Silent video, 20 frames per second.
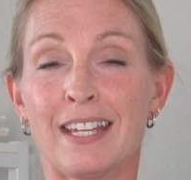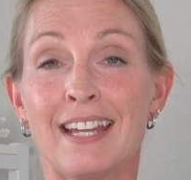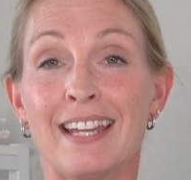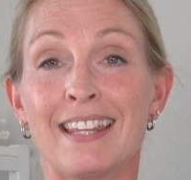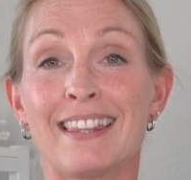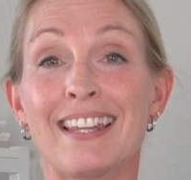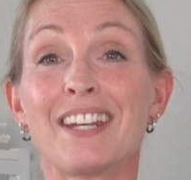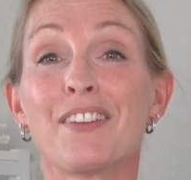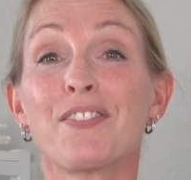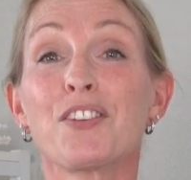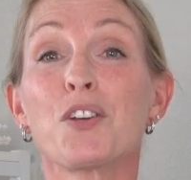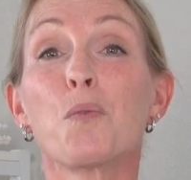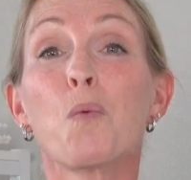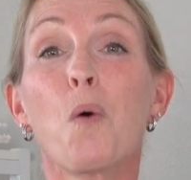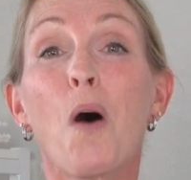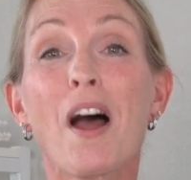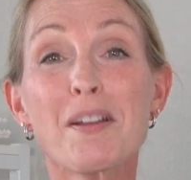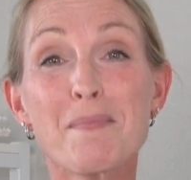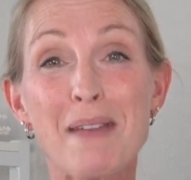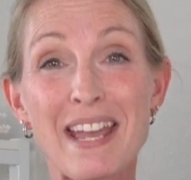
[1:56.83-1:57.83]
Then if you
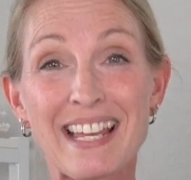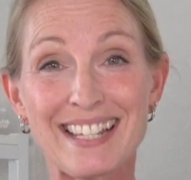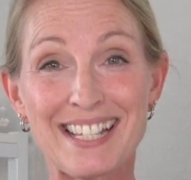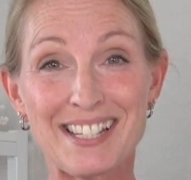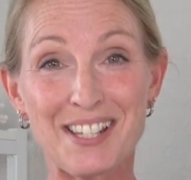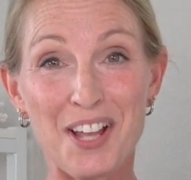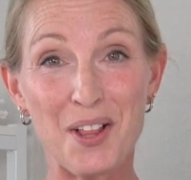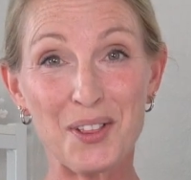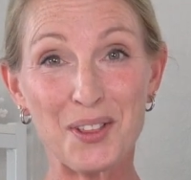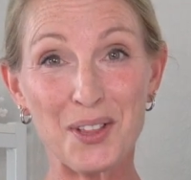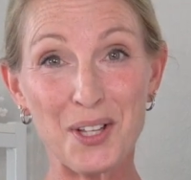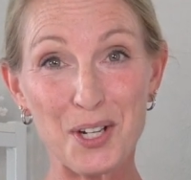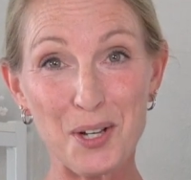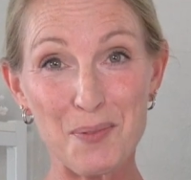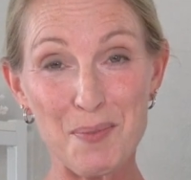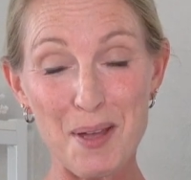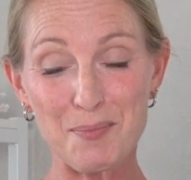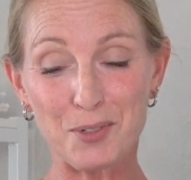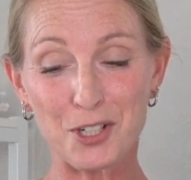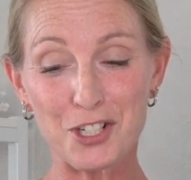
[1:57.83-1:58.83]
want to make this a little
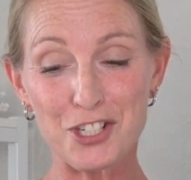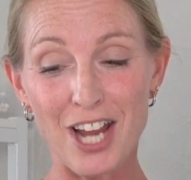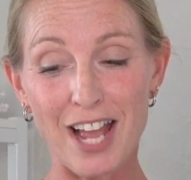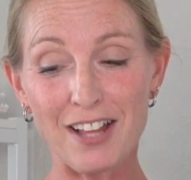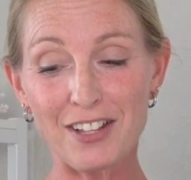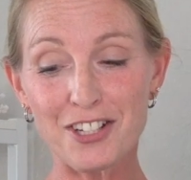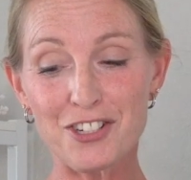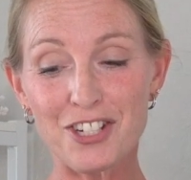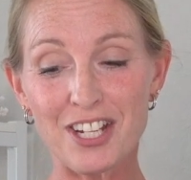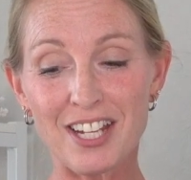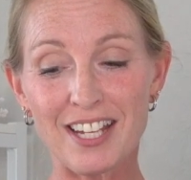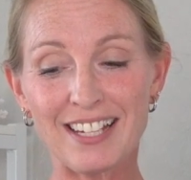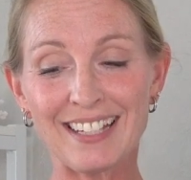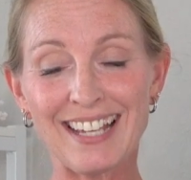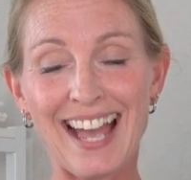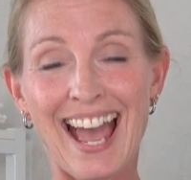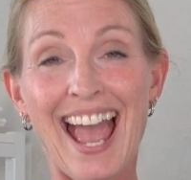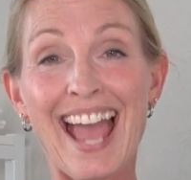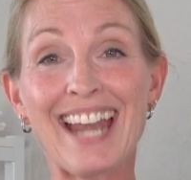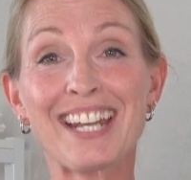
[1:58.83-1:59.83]
bit more challenging and